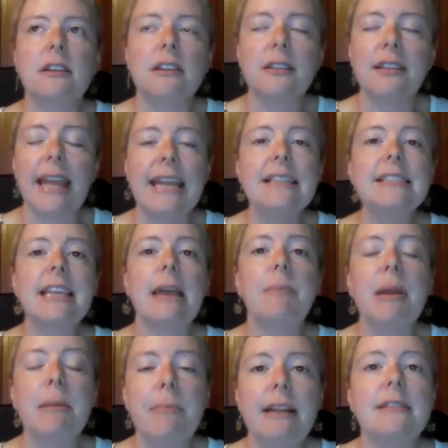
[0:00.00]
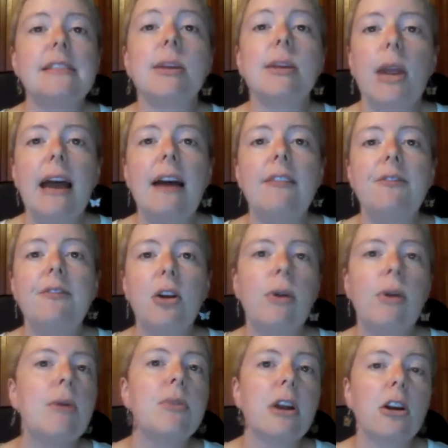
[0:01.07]
the landscaping beds that we have
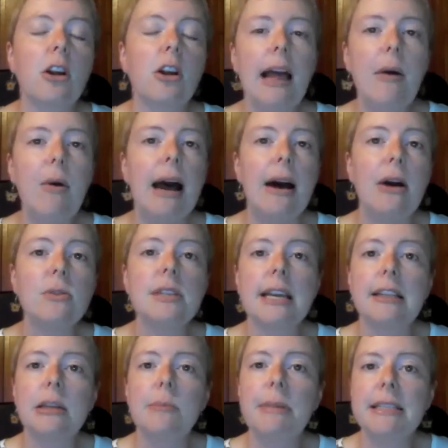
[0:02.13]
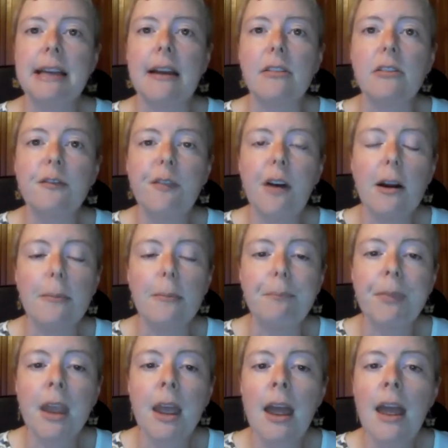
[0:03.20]
around our Clow House at the McDonald Farm.